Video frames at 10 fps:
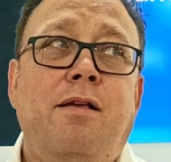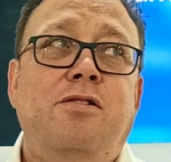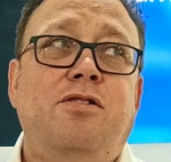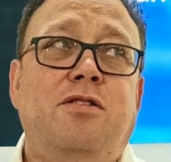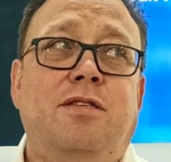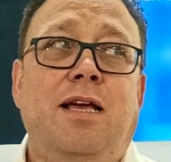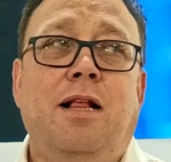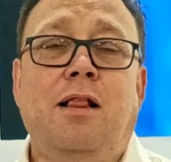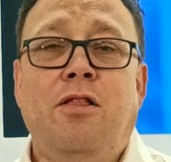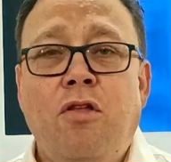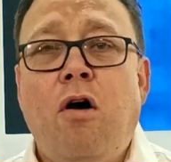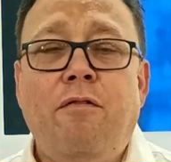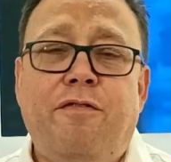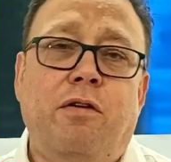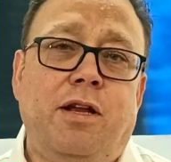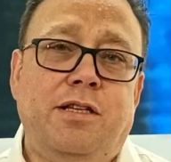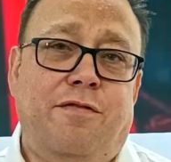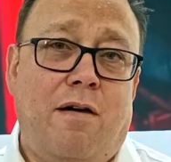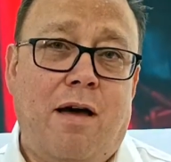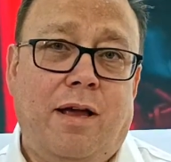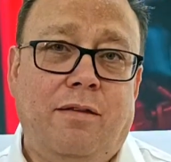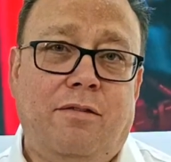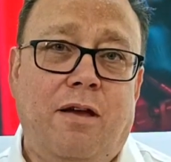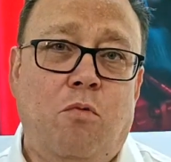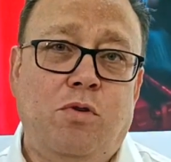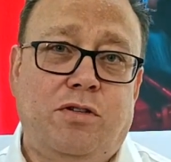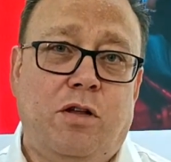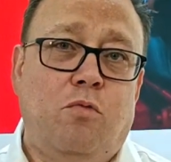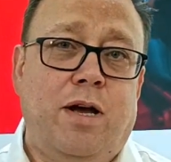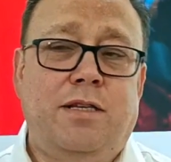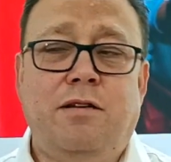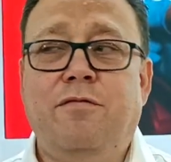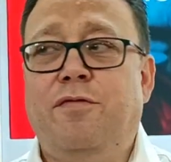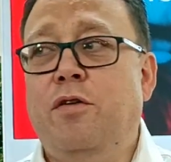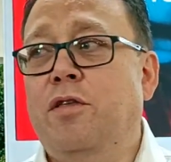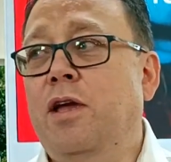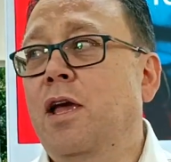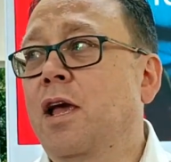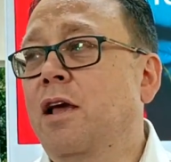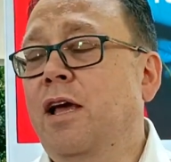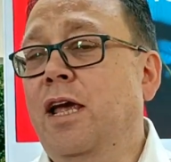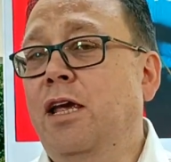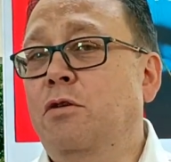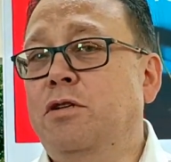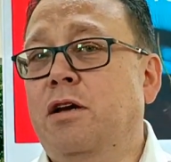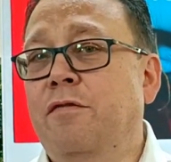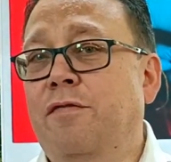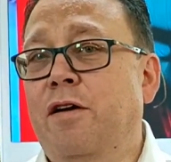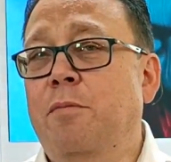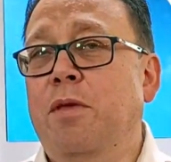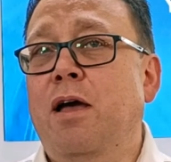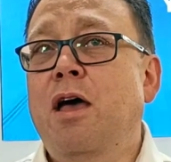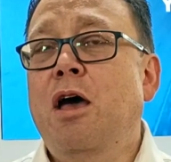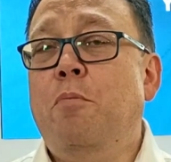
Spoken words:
still not fully defined, and we're still waiting for the EU to confirm that,